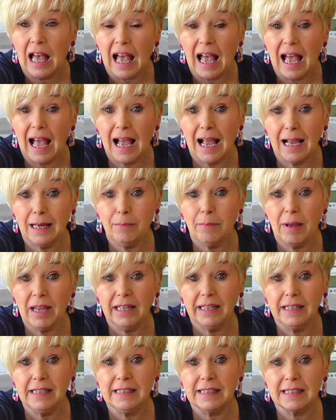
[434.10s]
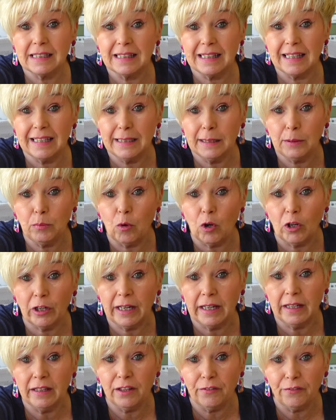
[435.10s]
I made this
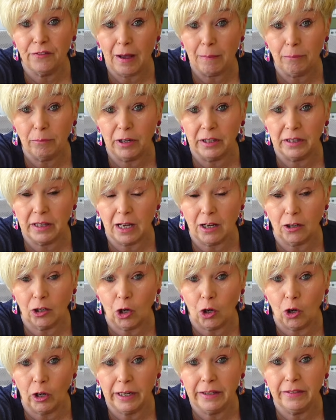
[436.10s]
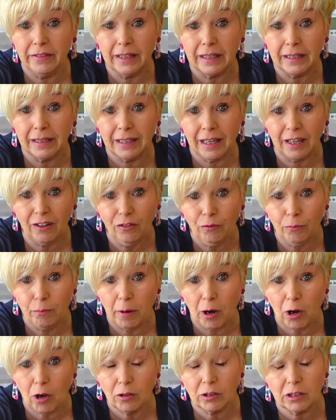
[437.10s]
one in the fabric that I got in the gift
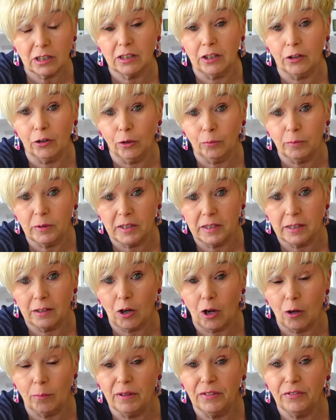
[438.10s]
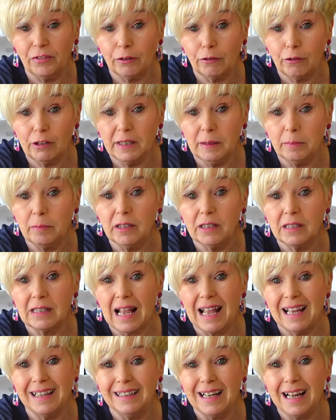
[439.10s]
box the hubster got me for Christmas,
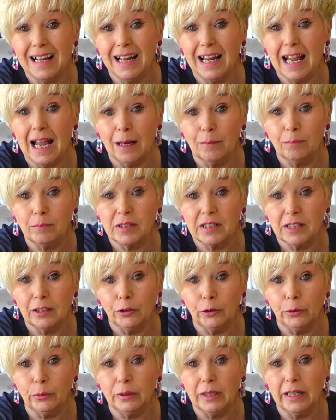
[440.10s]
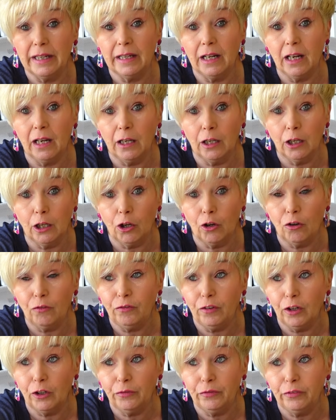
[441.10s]
and I absolutely
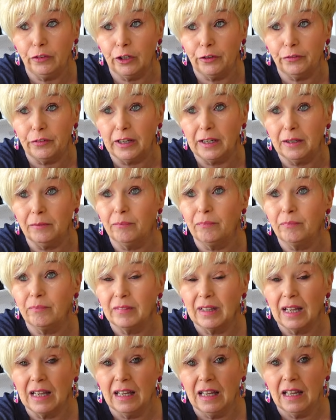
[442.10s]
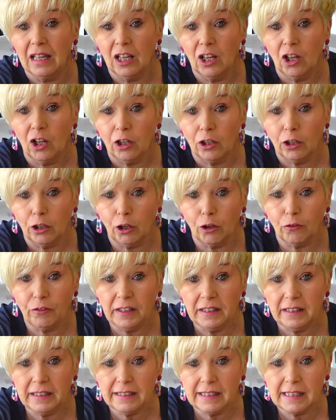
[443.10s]
love it.
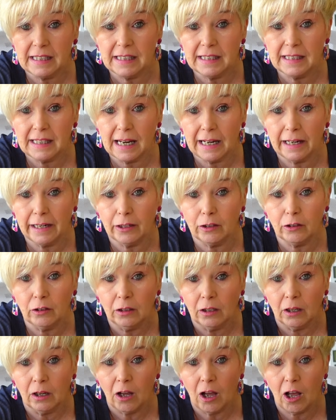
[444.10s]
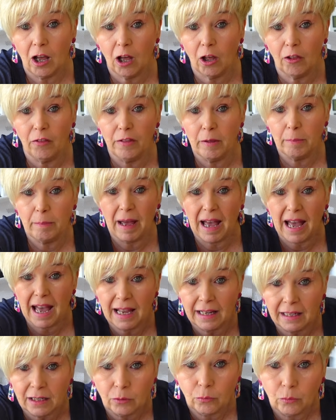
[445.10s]
Loving the detail on the
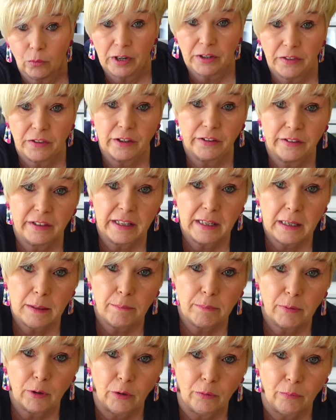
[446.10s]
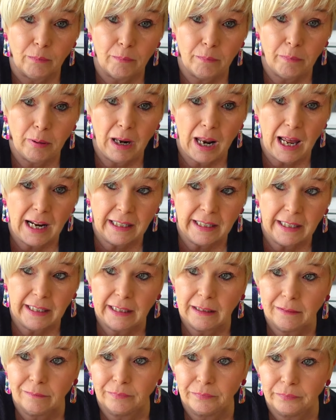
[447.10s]
back with the button placket.